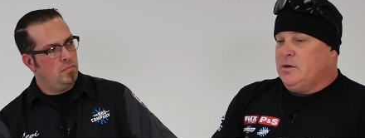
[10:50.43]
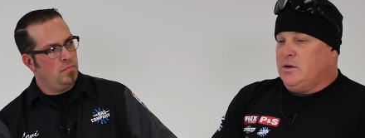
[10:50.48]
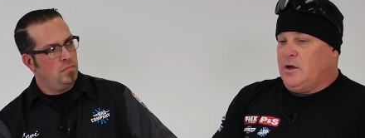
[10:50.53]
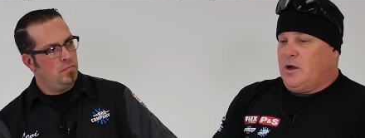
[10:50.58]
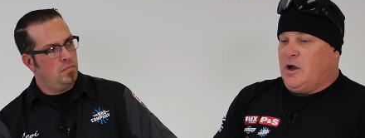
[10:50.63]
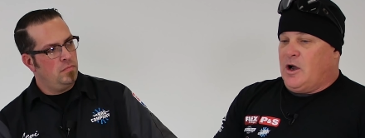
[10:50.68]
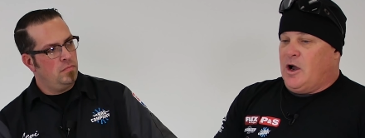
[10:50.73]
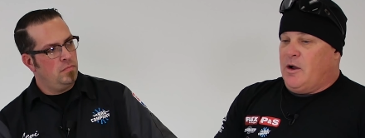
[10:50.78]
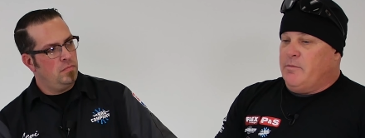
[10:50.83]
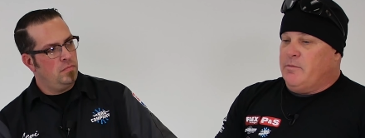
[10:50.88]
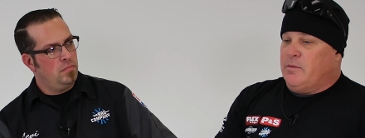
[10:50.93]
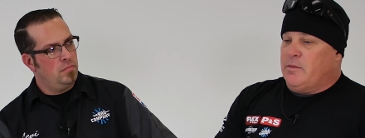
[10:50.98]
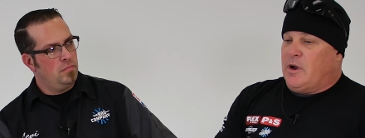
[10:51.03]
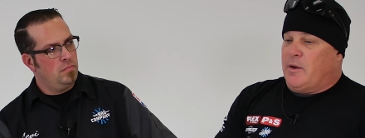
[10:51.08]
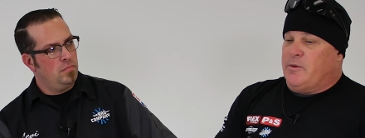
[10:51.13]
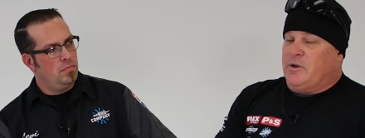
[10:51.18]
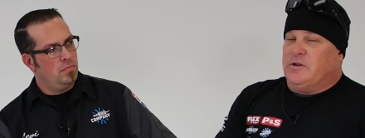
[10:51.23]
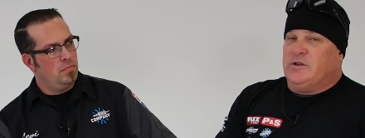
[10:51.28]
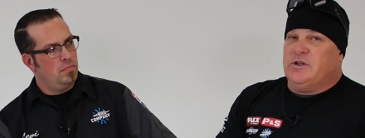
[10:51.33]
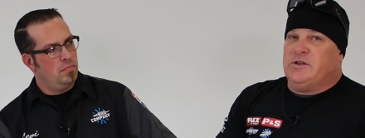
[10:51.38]
Speaker 1: Uh, I
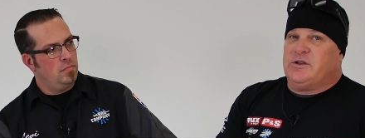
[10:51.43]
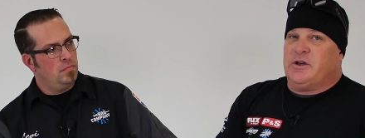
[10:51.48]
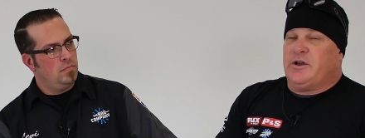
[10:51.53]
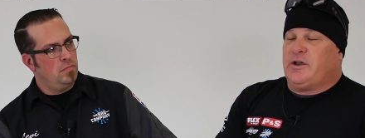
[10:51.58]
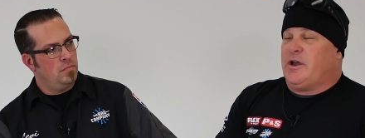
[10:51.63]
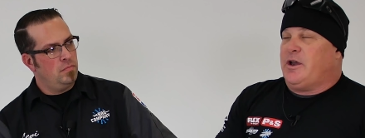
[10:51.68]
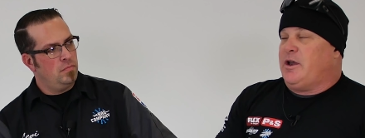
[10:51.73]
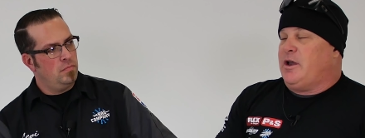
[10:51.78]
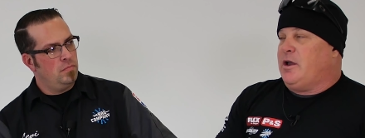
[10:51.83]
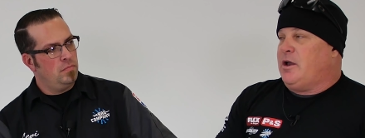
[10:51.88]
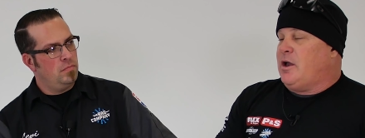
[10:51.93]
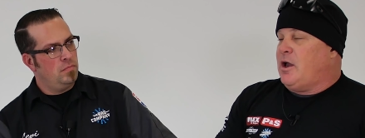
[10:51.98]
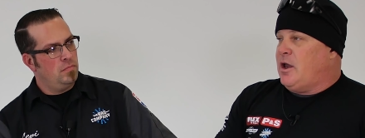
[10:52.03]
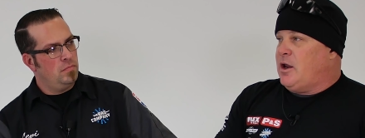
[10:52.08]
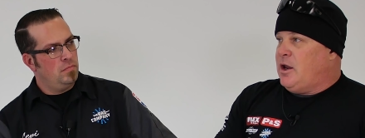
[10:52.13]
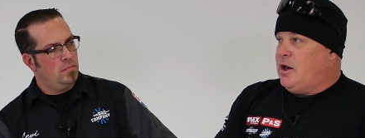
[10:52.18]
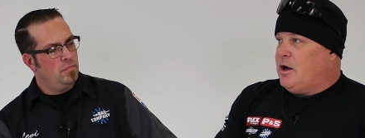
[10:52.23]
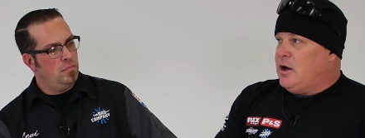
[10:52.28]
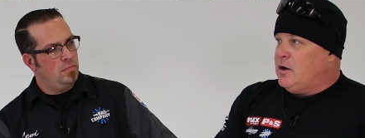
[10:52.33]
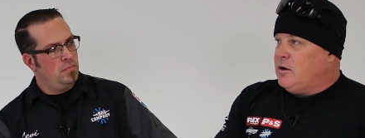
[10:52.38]
mean, detailing, I, I,
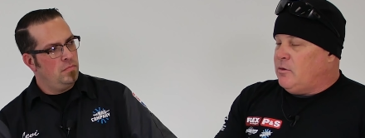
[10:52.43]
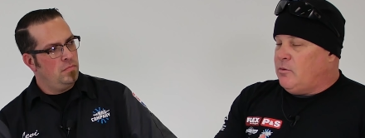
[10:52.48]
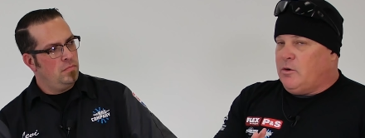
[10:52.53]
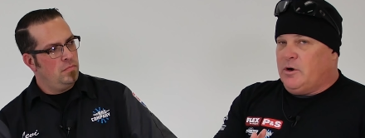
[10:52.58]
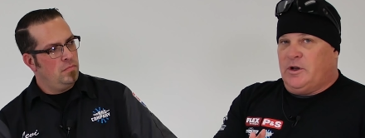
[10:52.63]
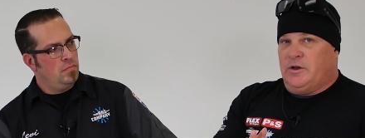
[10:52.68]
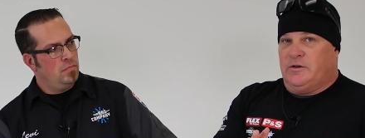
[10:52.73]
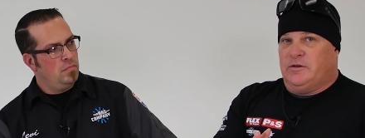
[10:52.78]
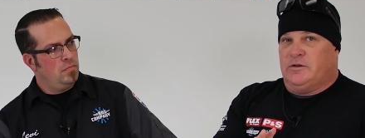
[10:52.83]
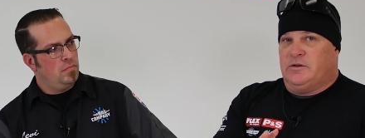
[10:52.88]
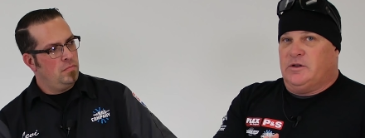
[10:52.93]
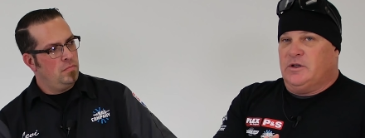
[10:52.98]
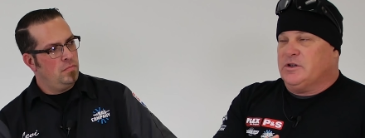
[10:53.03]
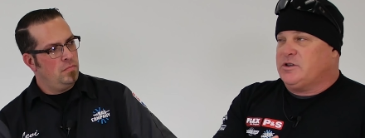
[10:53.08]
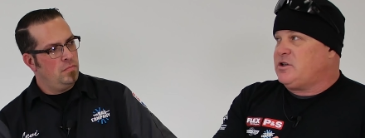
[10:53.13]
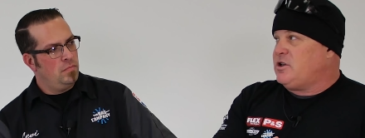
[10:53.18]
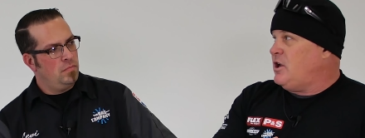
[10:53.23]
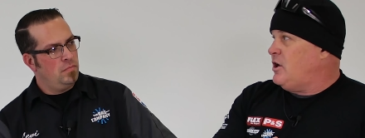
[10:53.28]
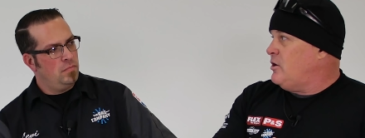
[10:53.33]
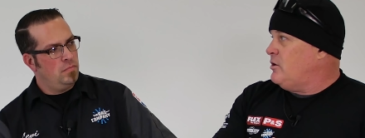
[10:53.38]
and I don't want to
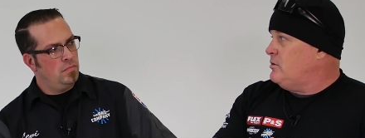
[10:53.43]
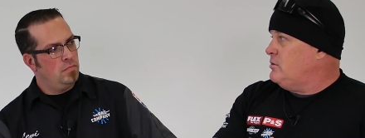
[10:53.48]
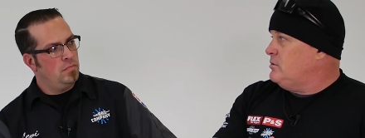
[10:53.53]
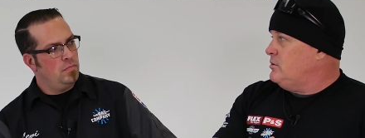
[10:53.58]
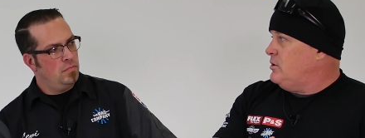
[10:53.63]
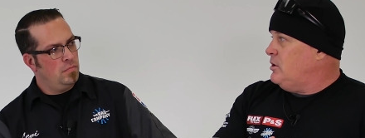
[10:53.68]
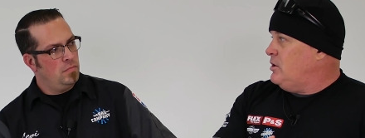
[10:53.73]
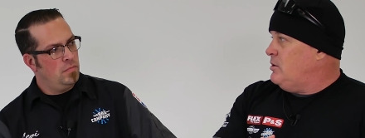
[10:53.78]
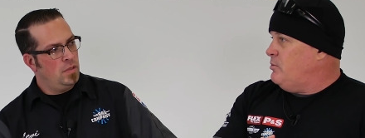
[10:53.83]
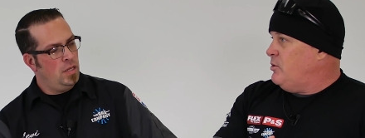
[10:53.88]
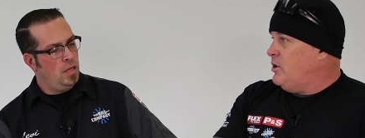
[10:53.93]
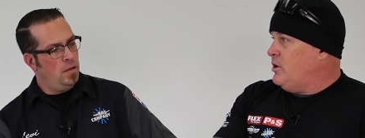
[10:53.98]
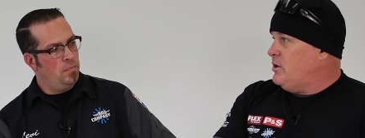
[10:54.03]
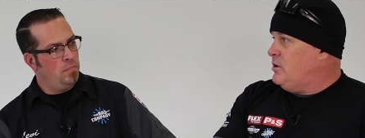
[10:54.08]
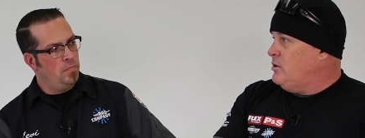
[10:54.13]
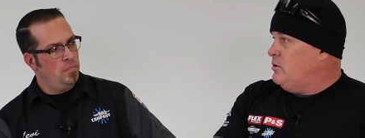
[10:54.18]
discount anybody. Yeah.